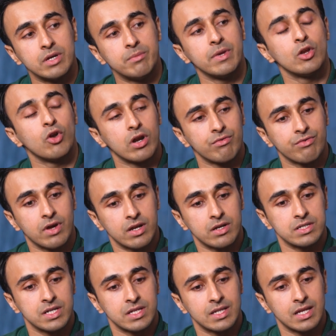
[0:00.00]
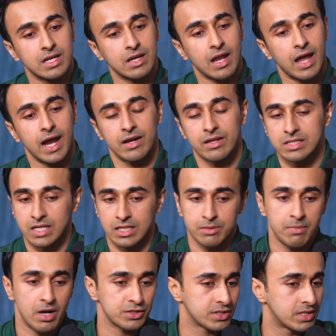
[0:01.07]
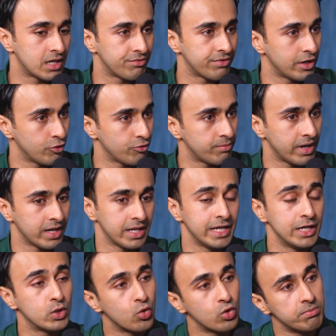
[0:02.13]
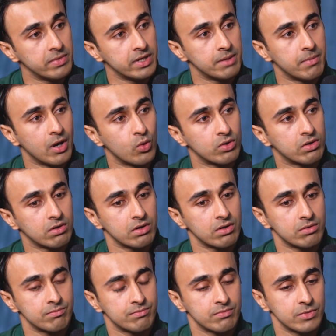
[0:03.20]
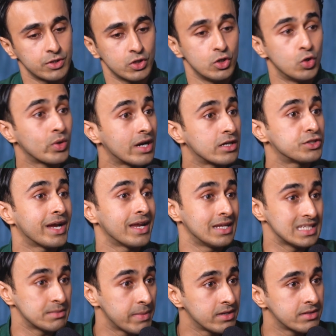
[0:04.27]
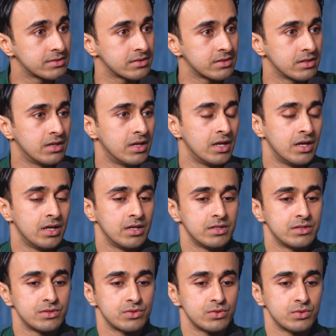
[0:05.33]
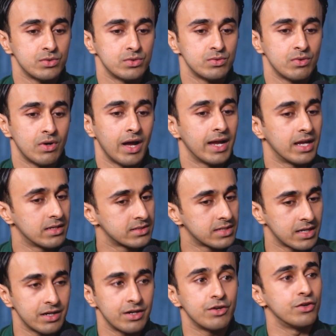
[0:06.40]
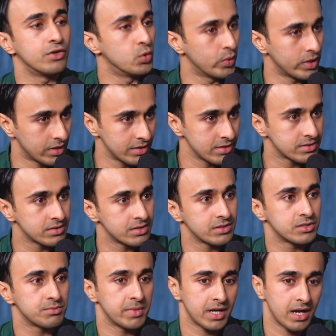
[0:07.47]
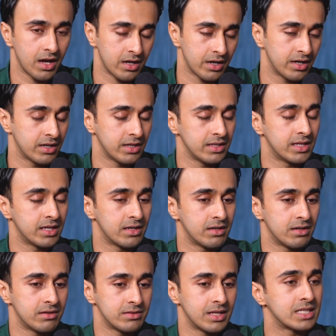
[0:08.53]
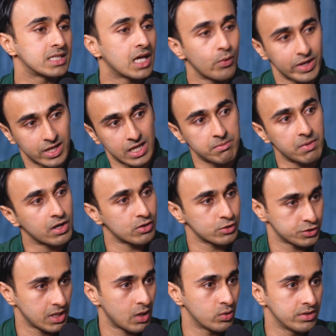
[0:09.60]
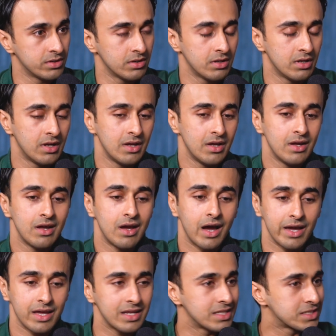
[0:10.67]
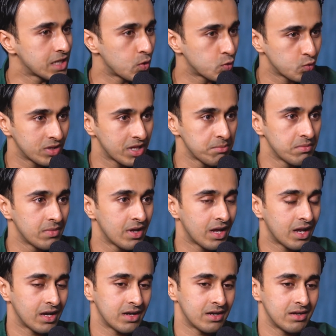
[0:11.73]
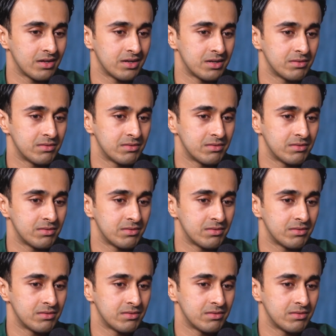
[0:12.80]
to give me a lot of courage. And then I had this other martial art friend of mine, he told me about you know, look at Chinese medicine. So I started doing research, mera R&D, then that's how I came across Shaolin. I reached out to them and